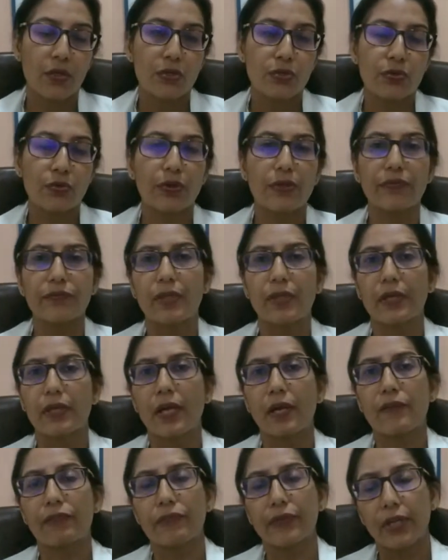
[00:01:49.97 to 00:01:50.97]
So, if
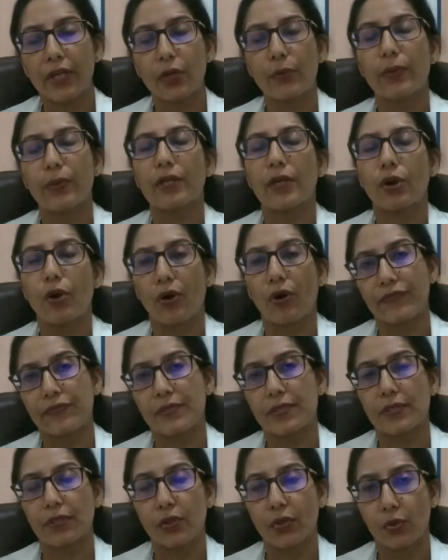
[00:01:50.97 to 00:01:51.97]
there are frequent
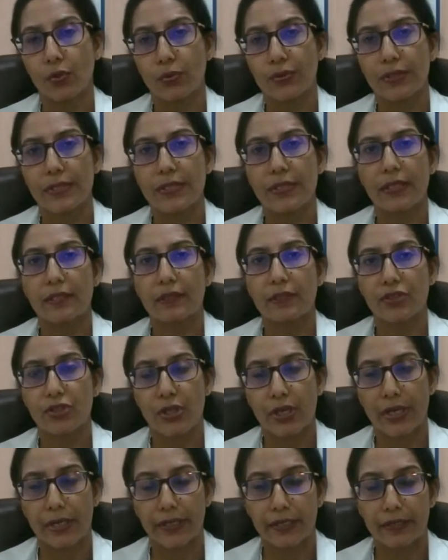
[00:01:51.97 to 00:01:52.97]
coughs and colds in the
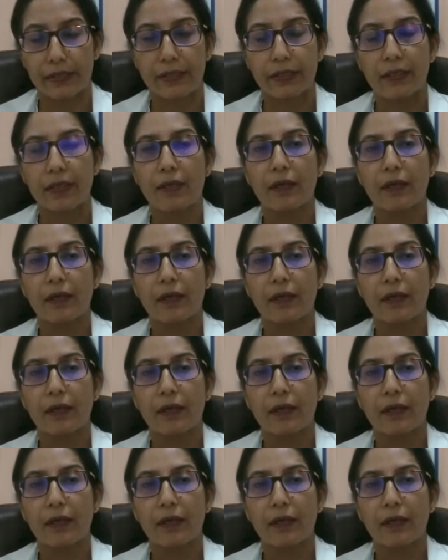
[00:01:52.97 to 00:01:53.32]
child,